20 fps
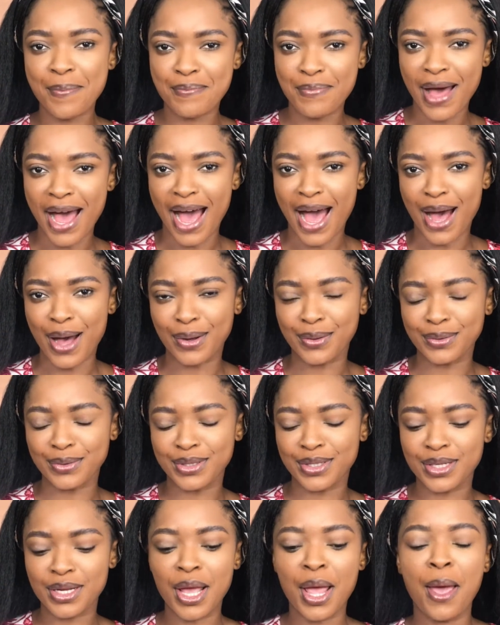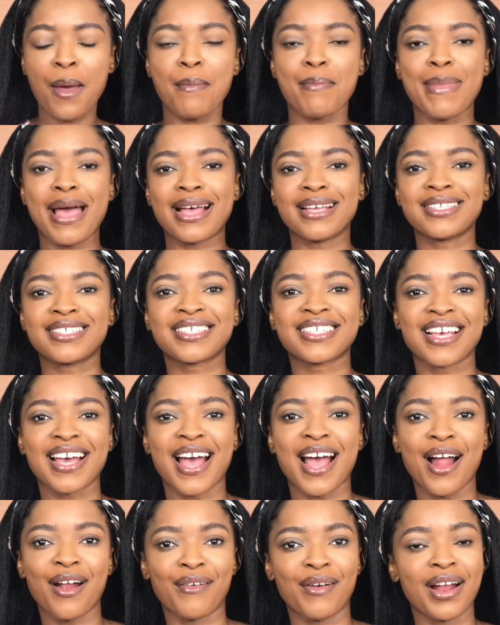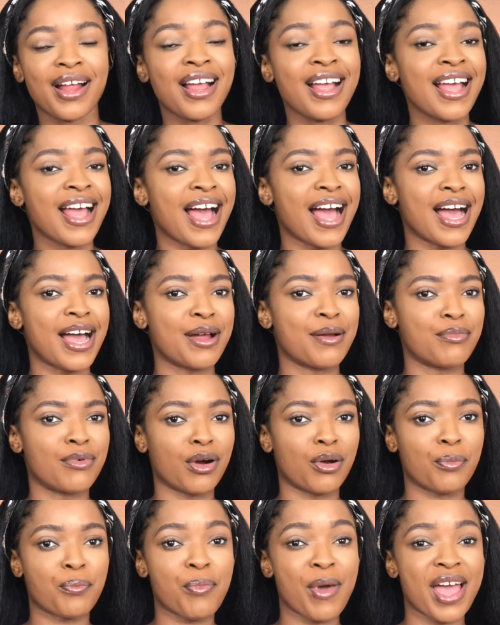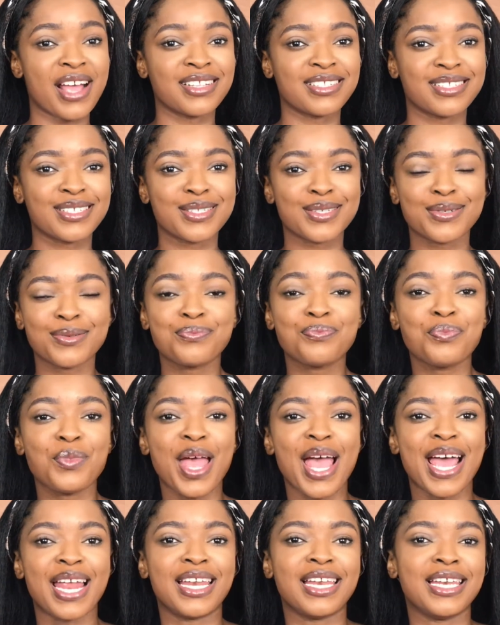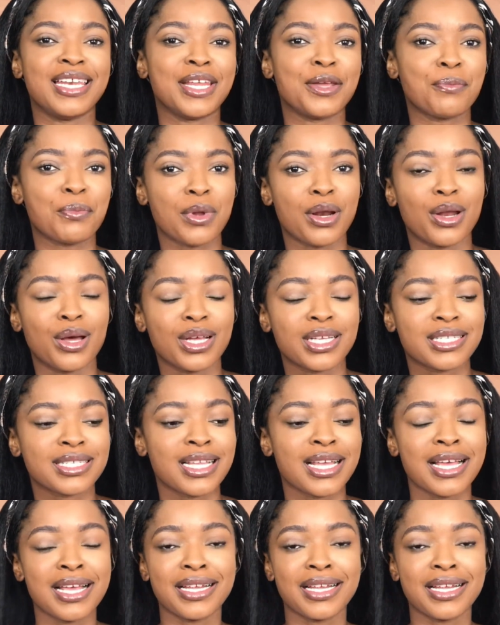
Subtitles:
powder, mascara, eyebrow pencil, and lip gloss.